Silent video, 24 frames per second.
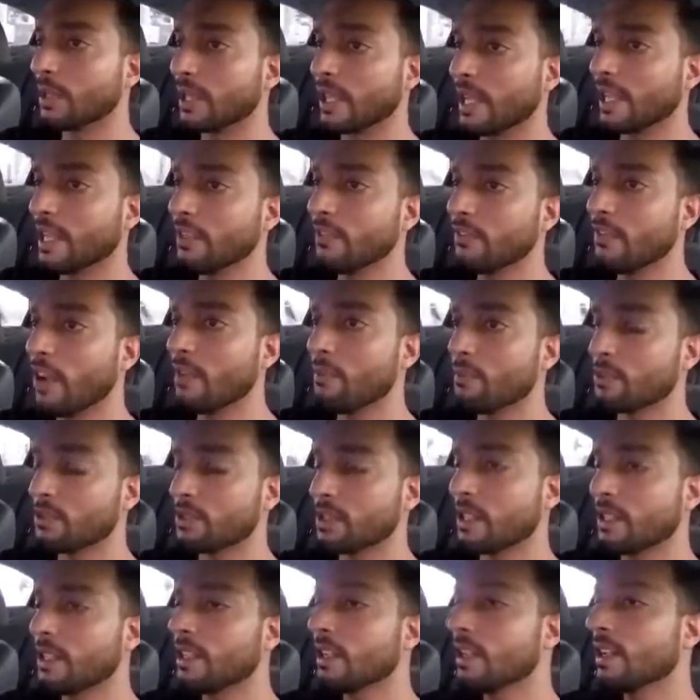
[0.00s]
Like
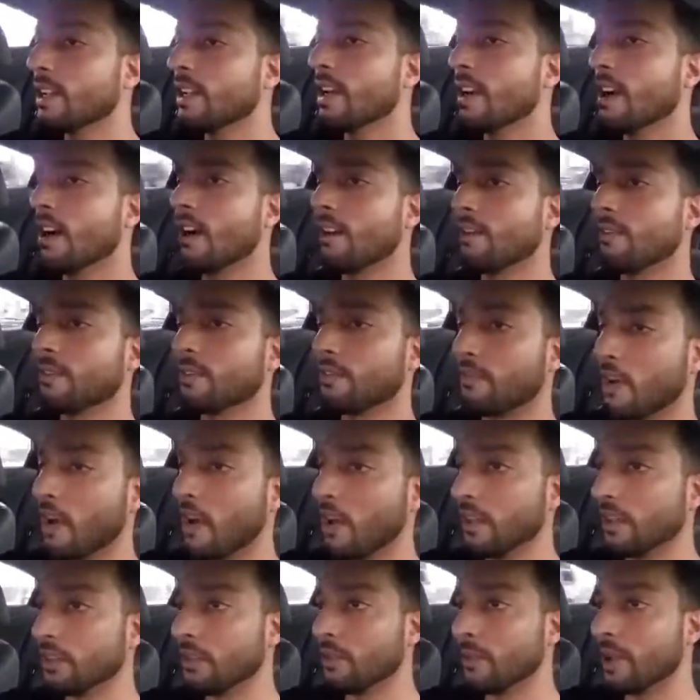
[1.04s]
85% of the
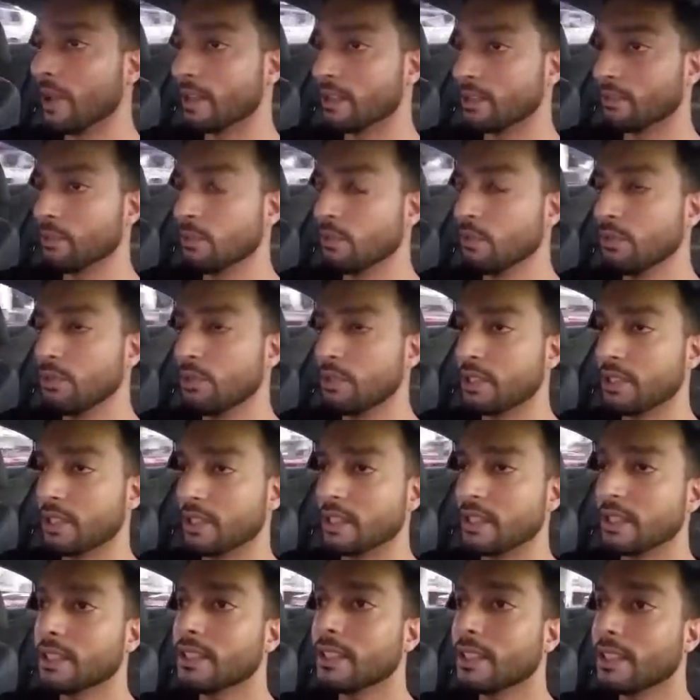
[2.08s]
volume has moved
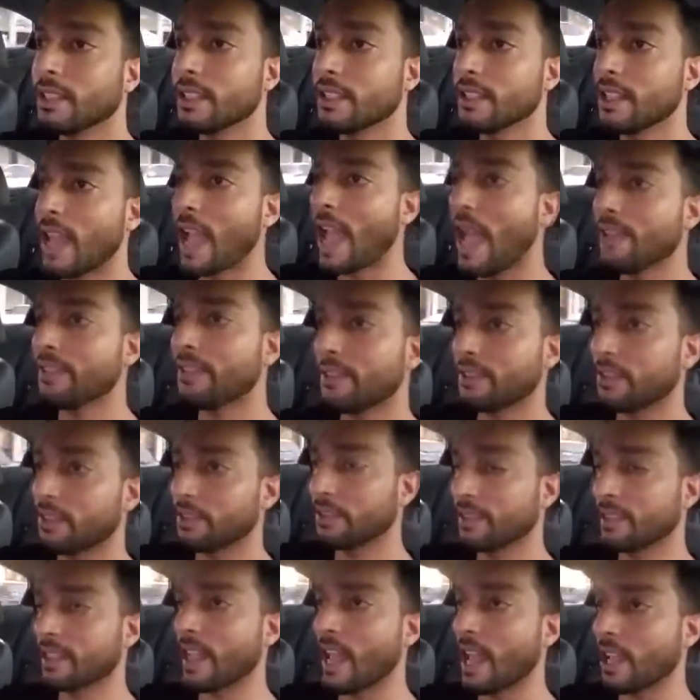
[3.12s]
to
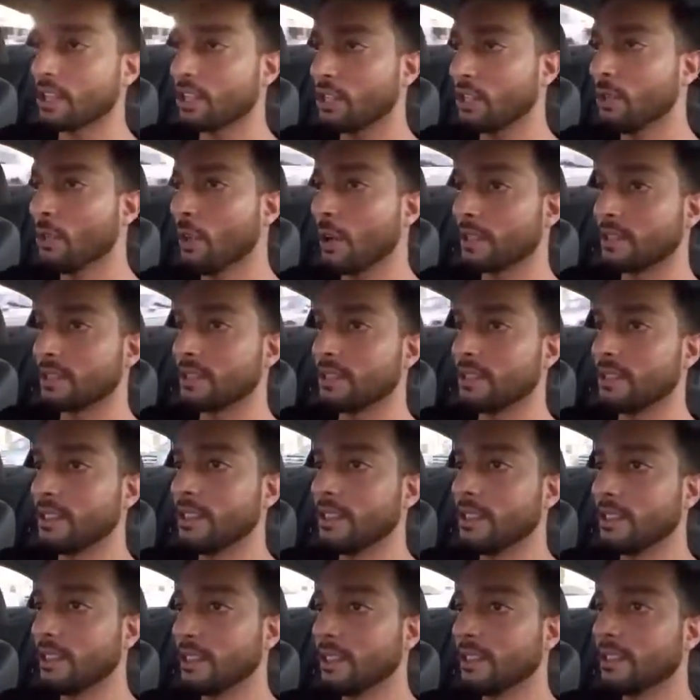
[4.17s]

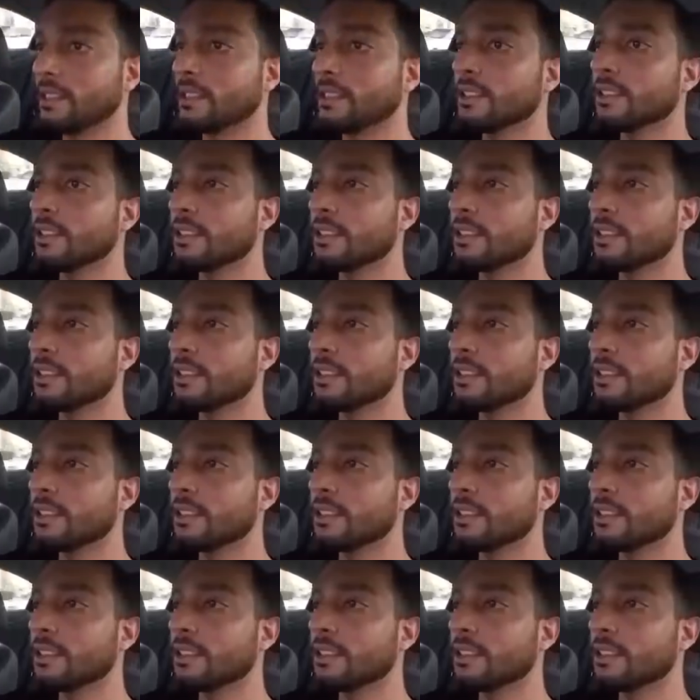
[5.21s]
ETH/USD.